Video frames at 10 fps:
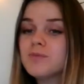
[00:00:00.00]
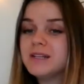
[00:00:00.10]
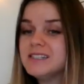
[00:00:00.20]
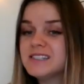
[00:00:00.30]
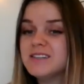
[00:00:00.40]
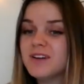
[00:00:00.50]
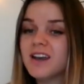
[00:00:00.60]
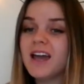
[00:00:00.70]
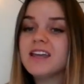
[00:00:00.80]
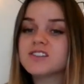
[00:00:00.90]
please leave a
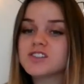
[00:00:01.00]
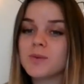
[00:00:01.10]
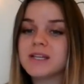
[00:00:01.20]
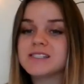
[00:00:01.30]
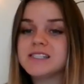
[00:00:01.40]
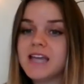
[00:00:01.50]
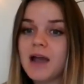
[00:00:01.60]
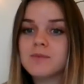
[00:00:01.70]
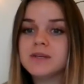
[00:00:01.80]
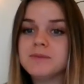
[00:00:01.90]
like so we can see
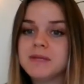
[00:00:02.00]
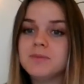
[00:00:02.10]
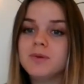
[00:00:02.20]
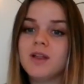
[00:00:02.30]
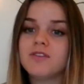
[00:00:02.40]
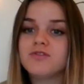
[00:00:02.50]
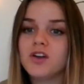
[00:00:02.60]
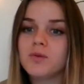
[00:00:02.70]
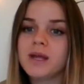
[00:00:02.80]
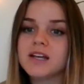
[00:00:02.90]
how many people are
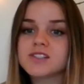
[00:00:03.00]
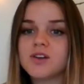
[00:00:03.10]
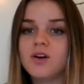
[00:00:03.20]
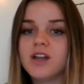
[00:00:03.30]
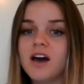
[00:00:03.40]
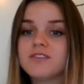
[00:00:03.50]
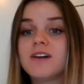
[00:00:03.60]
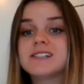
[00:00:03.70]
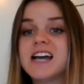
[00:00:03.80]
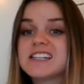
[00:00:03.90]
following us on our
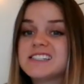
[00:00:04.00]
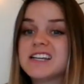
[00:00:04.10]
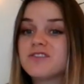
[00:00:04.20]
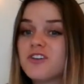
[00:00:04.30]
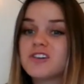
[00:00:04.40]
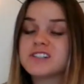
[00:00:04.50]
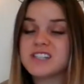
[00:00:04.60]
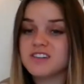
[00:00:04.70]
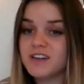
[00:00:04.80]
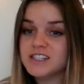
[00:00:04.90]
Fantastic Forest
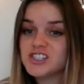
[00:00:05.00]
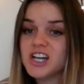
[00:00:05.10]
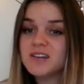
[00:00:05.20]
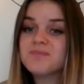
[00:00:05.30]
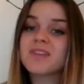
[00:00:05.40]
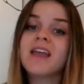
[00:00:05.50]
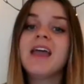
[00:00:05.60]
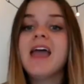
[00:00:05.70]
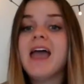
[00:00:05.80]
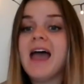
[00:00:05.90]
adventure.
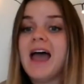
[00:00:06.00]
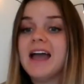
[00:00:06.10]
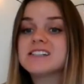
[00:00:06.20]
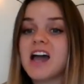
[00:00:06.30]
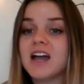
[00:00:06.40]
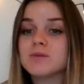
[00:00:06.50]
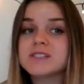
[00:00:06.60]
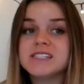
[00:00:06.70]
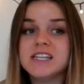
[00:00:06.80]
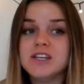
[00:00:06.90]
And I will
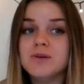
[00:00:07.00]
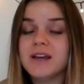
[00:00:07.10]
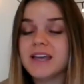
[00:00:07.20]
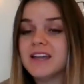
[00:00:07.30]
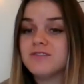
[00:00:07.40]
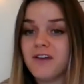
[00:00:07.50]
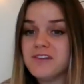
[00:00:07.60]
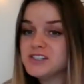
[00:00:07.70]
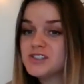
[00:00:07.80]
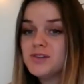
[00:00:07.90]
see you again very
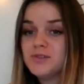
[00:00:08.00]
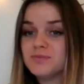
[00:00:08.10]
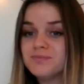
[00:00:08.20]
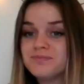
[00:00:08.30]
soon.